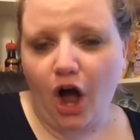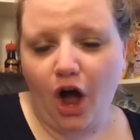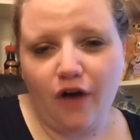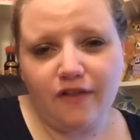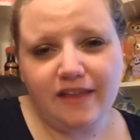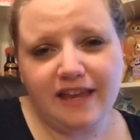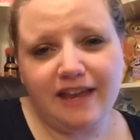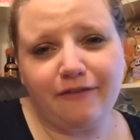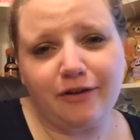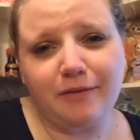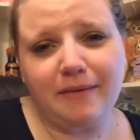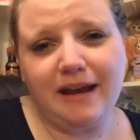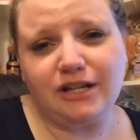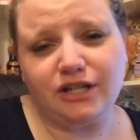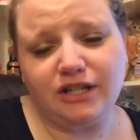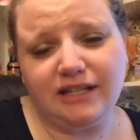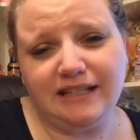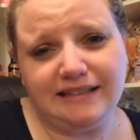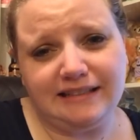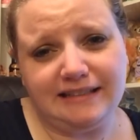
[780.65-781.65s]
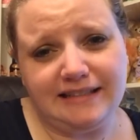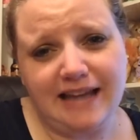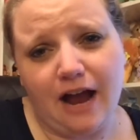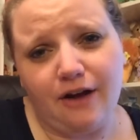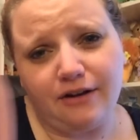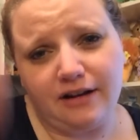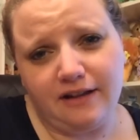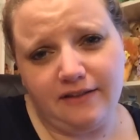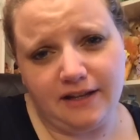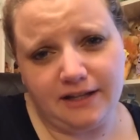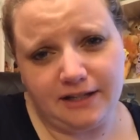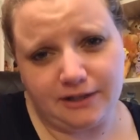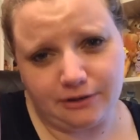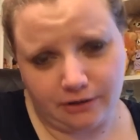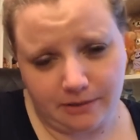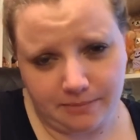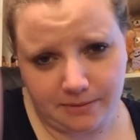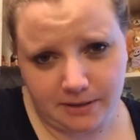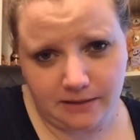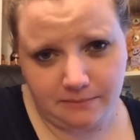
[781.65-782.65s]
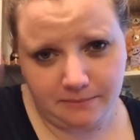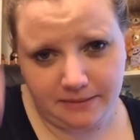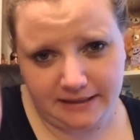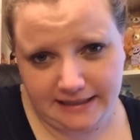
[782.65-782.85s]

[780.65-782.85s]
All the information is down in the description.